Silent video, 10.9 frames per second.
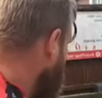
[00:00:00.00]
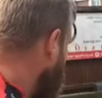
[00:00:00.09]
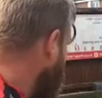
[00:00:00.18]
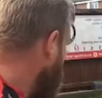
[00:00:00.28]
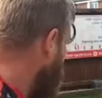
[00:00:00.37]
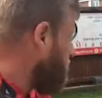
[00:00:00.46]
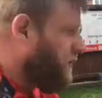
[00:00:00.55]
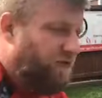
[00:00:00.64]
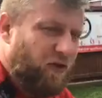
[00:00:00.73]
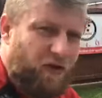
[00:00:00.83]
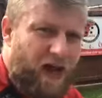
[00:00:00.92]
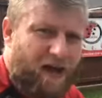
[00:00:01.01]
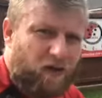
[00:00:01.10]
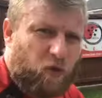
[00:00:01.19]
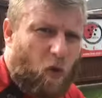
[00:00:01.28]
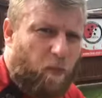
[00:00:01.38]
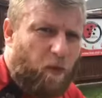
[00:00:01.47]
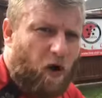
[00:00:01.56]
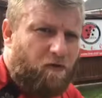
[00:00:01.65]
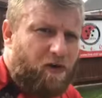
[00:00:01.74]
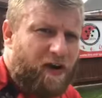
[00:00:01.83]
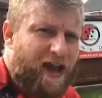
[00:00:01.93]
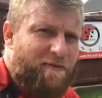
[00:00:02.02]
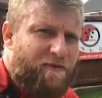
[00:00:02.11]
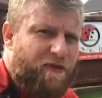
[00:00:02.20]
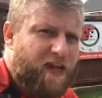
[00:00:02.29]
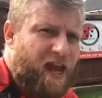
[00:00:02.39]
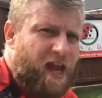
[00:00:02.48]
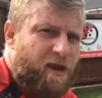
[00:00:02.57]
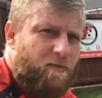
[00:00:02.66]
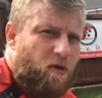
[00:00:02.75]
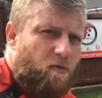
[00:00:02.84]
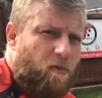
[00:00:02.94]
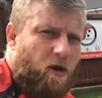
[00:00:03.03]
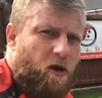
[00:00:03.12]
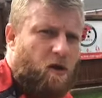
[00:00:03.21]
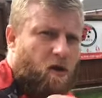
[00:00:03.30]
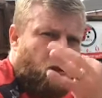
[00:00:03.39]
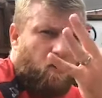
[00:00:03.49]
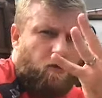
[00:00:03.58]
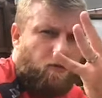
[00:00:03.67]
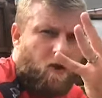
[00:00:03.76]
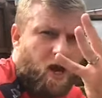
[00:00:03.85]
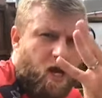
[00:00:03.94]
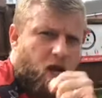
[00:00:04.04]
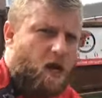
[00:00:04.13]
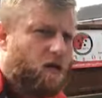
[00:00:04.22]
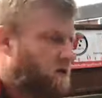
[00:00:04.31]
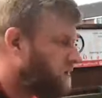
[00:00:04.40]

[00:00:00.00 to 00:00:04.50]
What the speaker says: And then once we've done that, swap over again for game number 3.